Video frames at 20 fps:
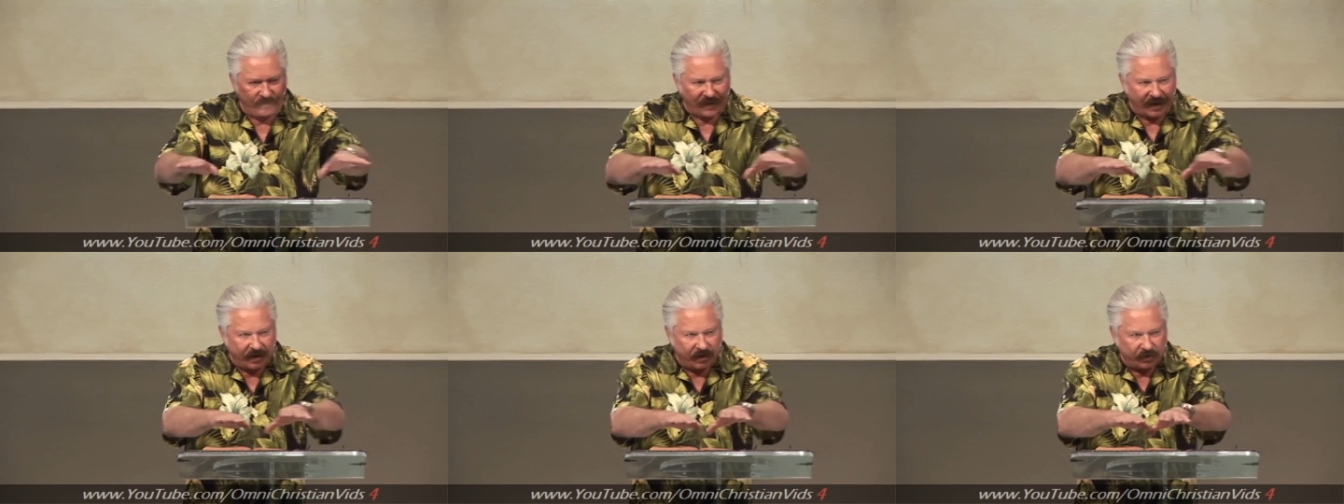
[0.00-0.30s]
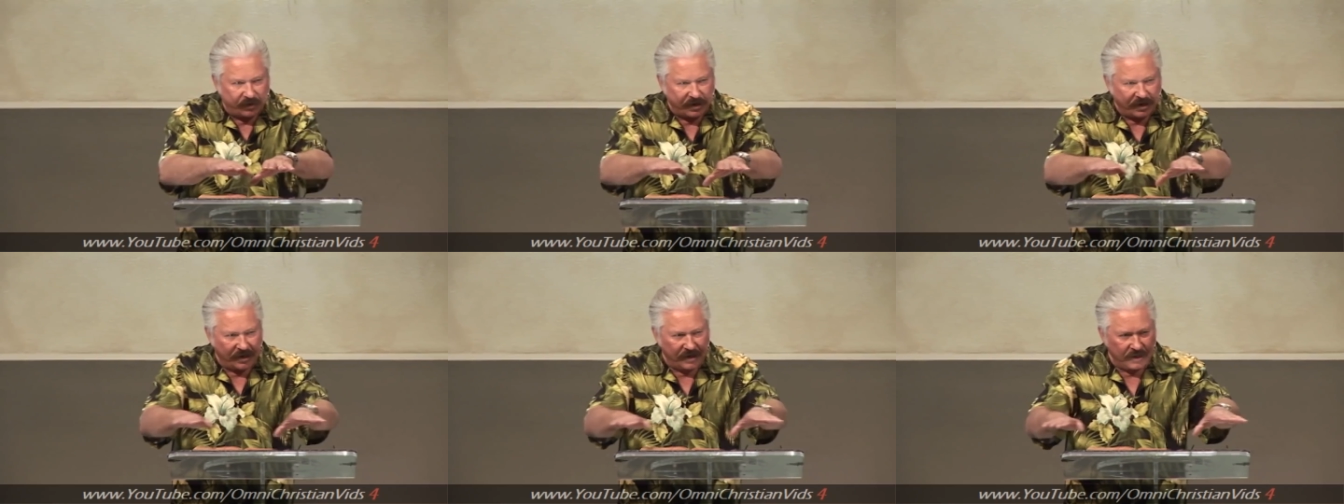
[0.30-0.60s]

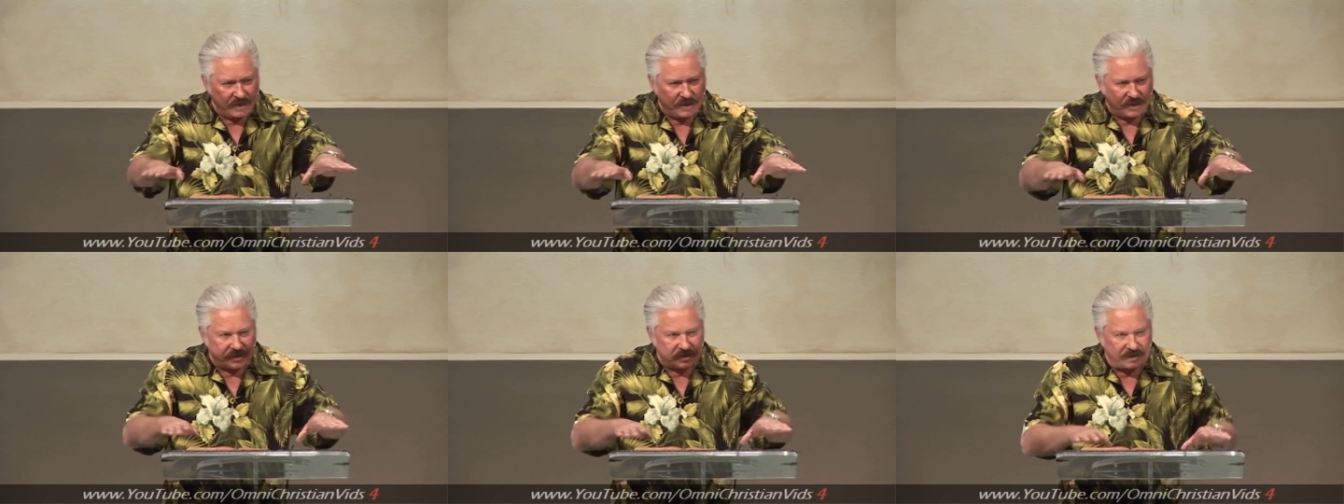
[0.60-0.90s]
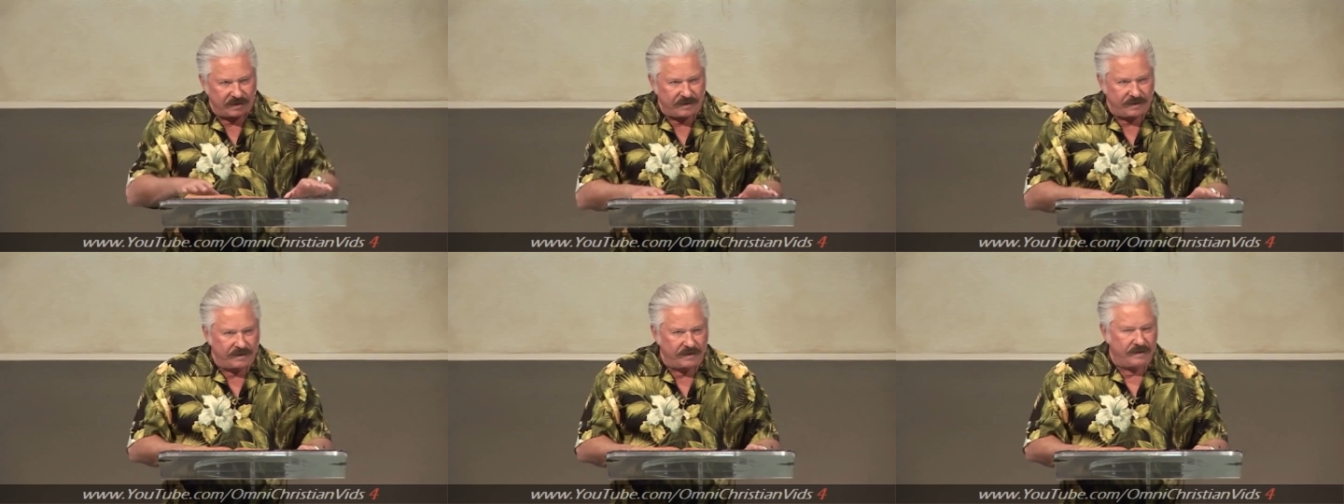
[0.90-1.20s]

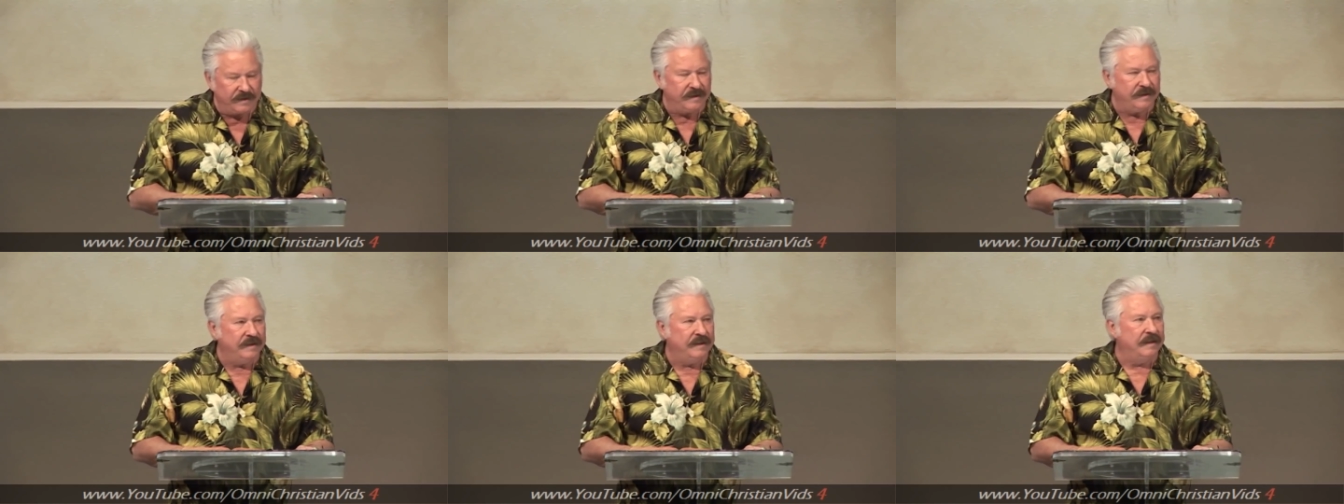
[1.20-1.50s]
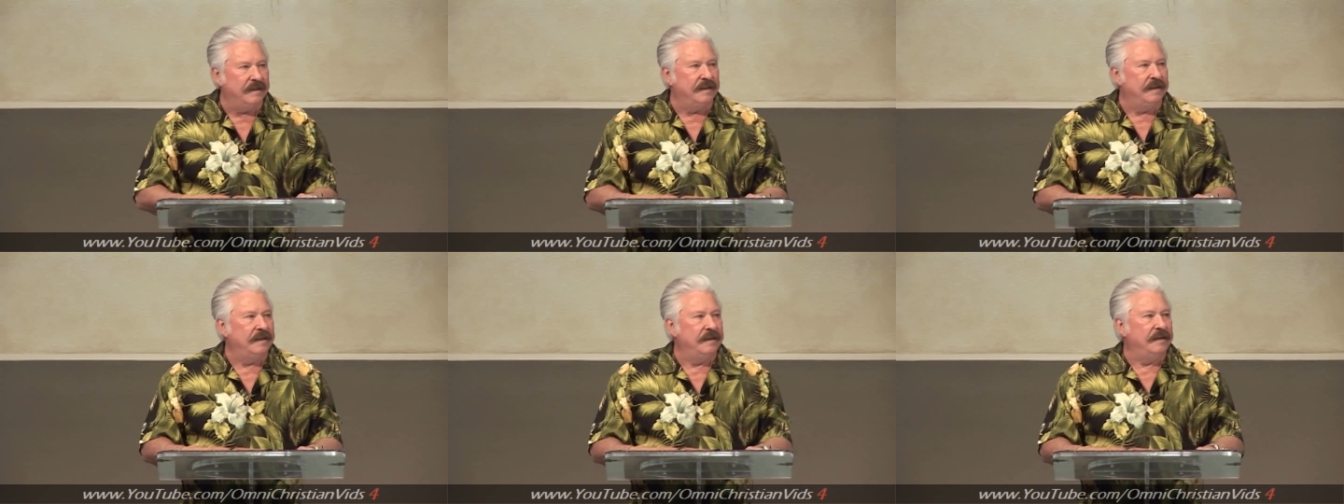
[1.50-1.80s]
foundation
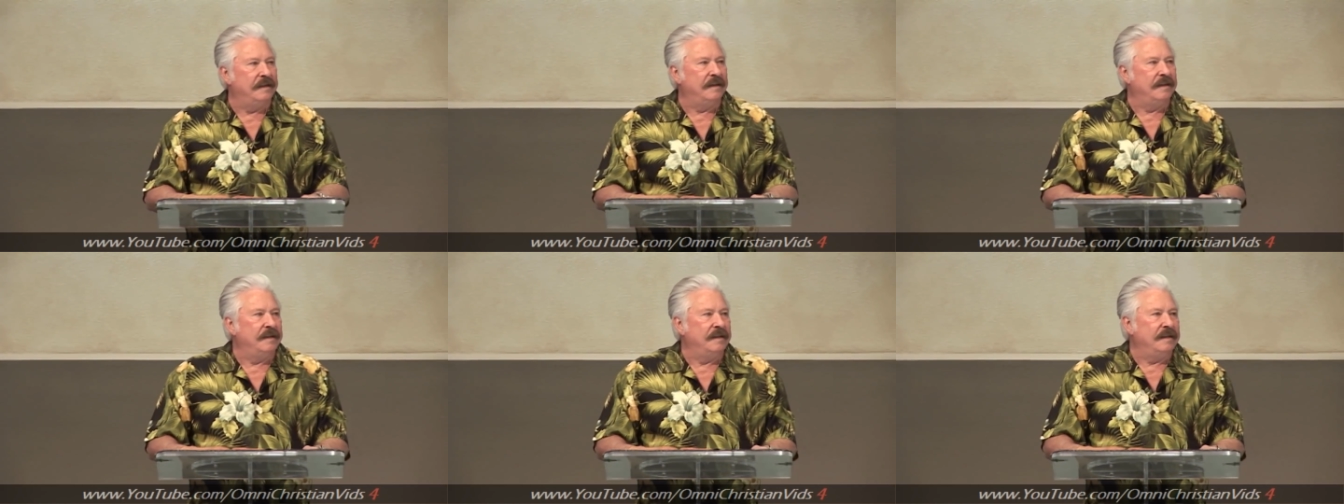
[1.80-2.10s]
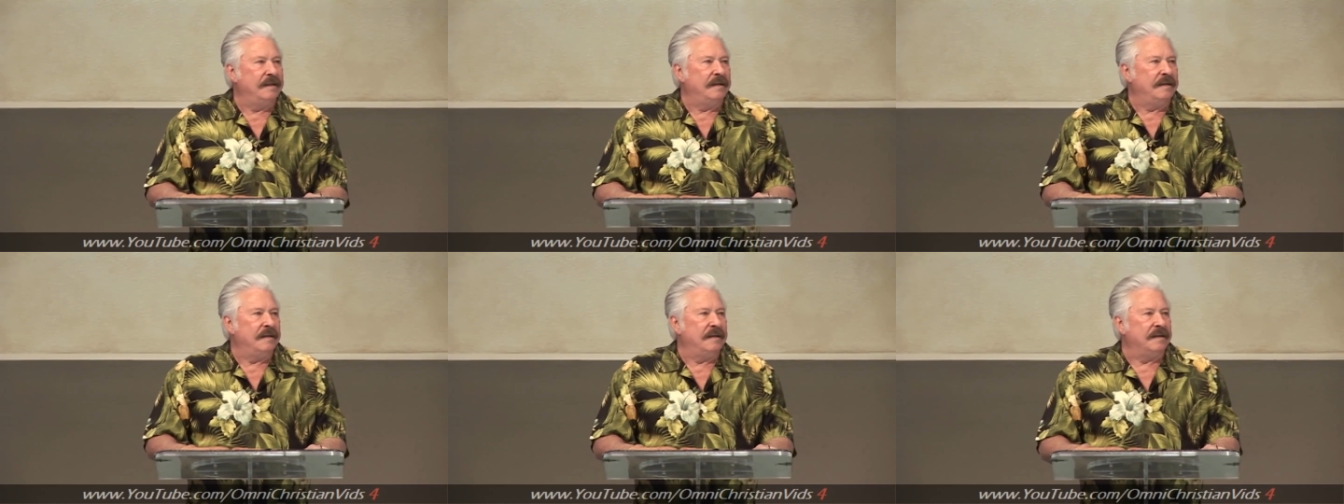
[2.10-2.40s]

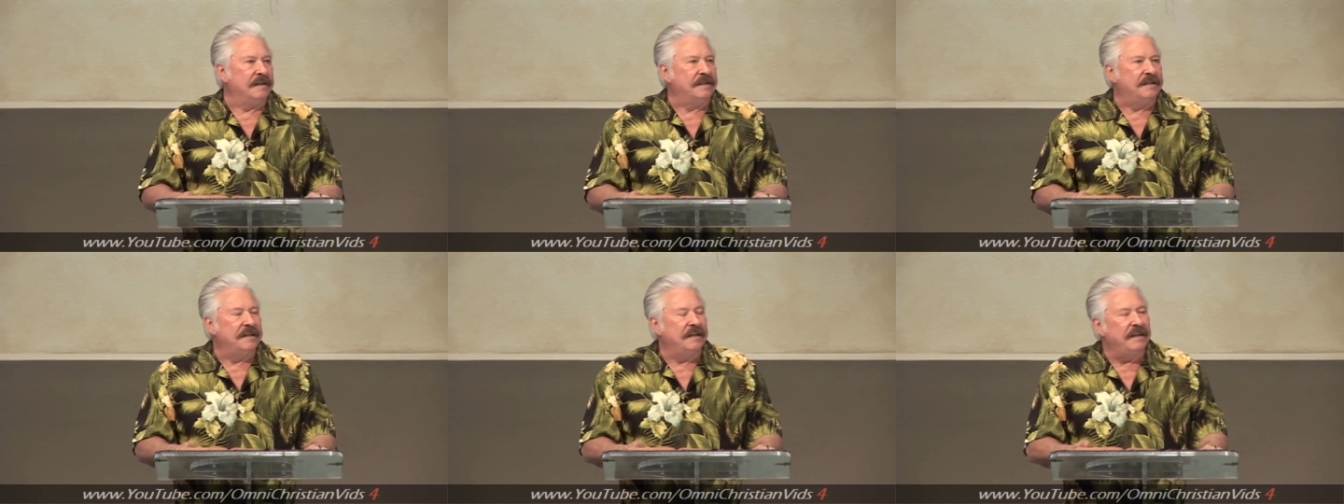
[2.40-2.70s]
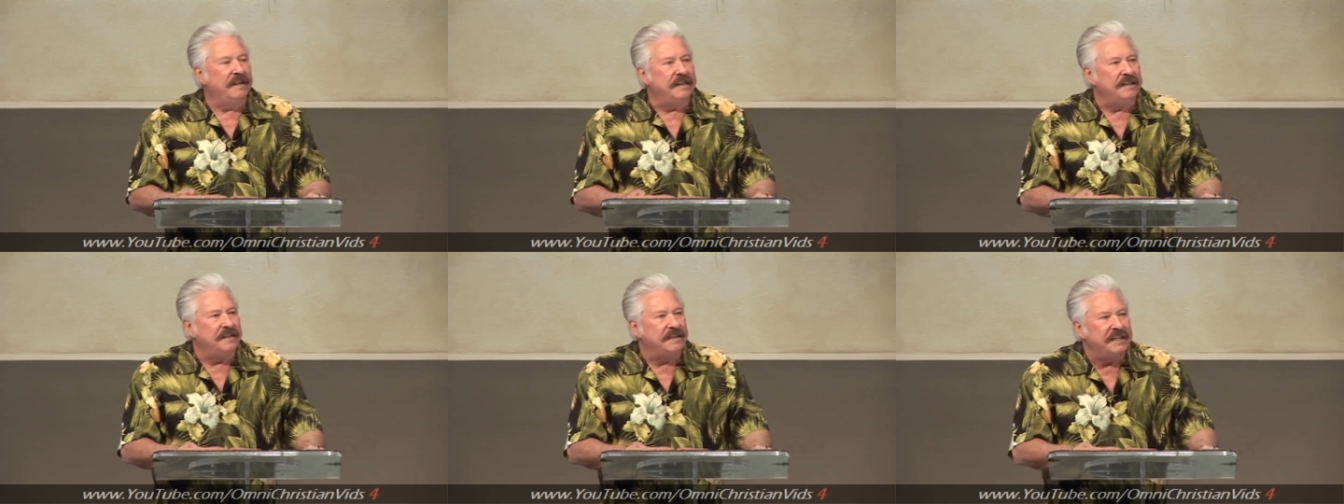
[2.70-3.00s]

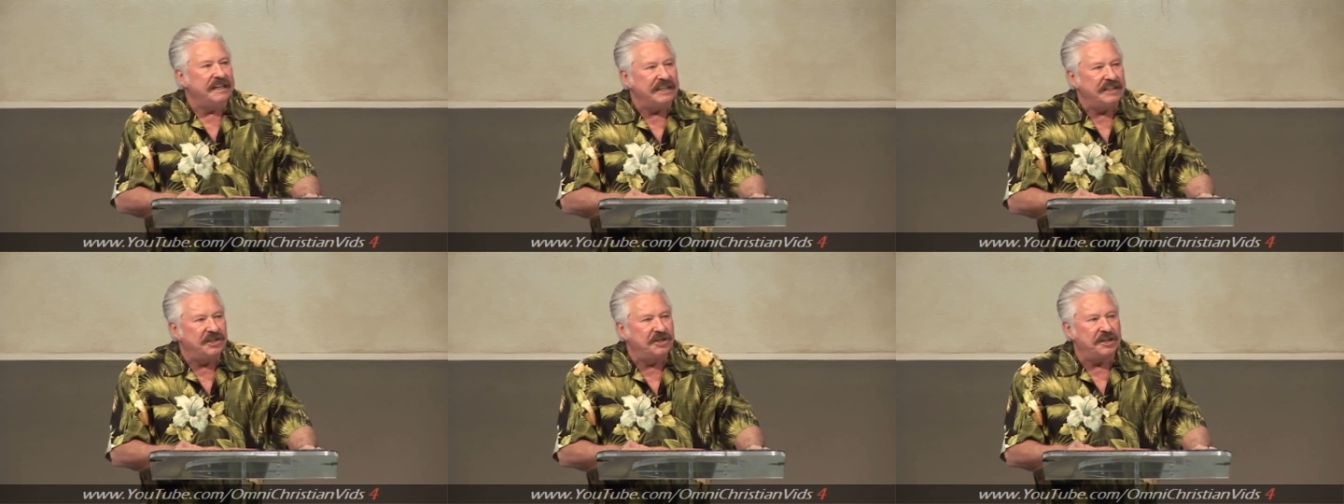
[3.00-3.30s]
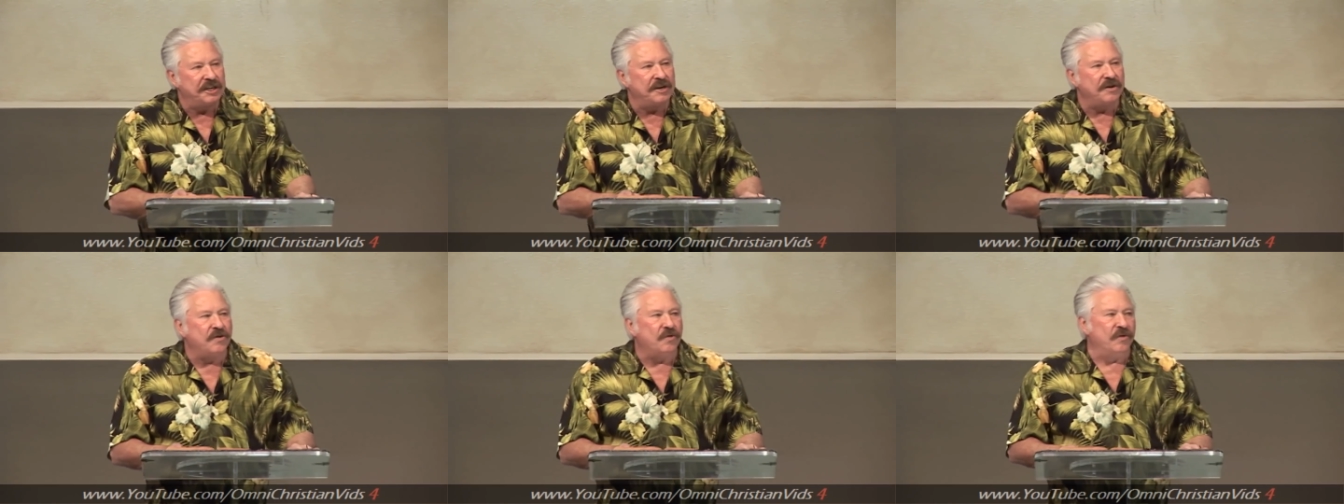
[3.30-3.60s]
until it
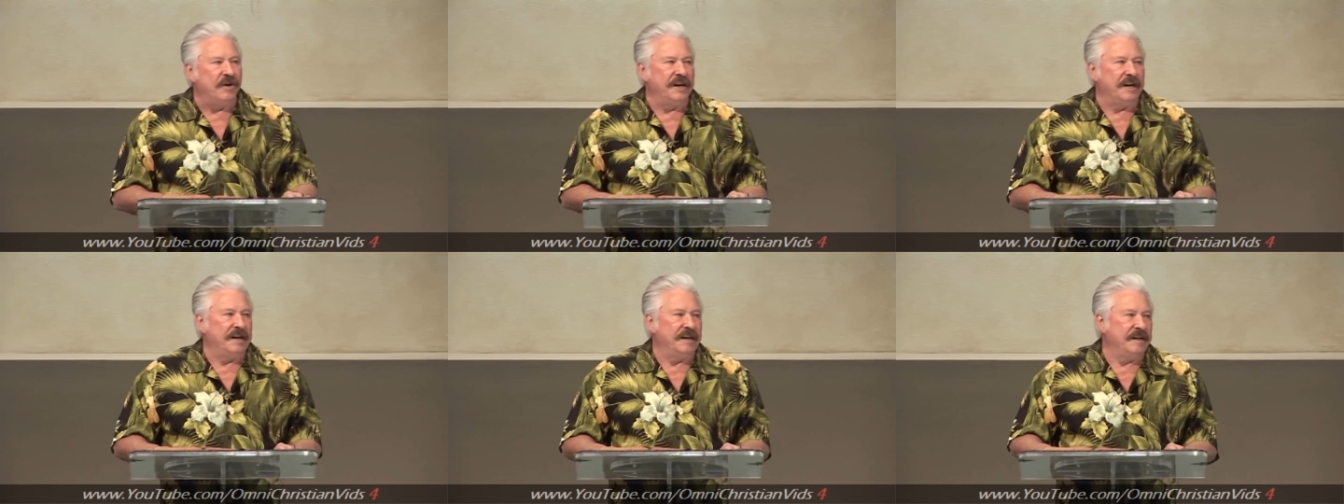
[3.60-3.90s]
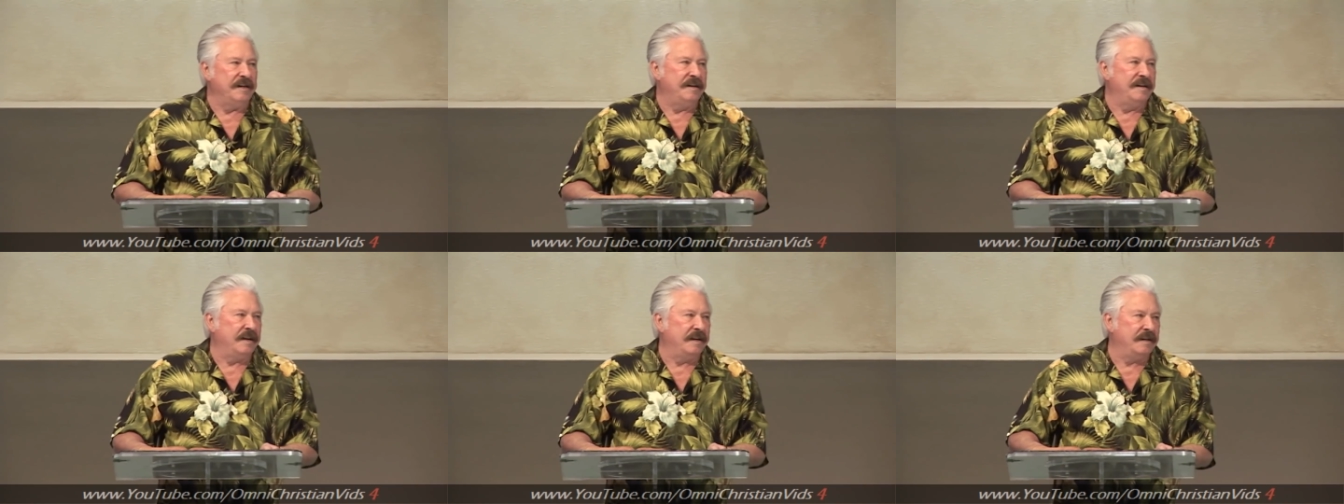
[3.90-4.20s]

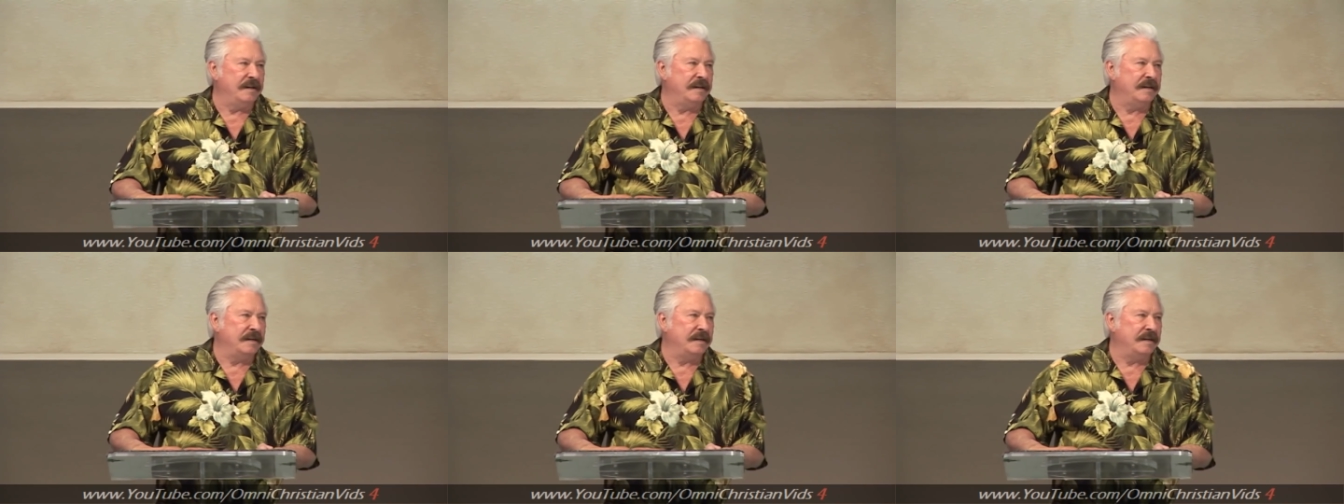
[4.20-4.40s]
degenerated